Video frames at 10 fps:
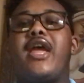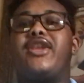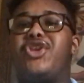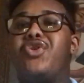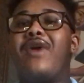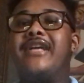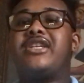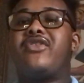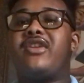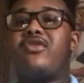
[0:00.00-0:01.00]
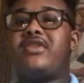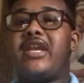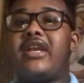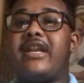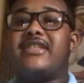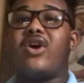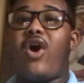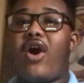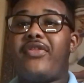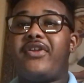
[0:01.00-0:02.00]
You as a critical thinker and as an
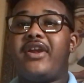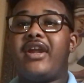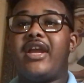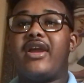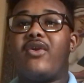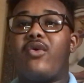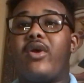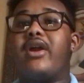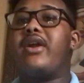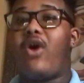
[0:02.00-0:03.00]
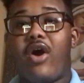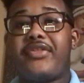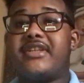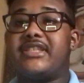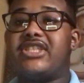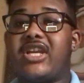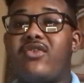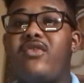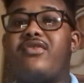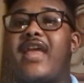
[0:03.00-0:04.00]
author or authors in
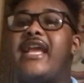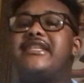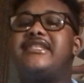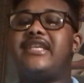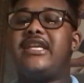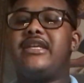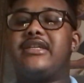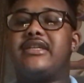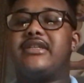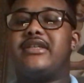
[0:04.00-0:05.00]
general, they seek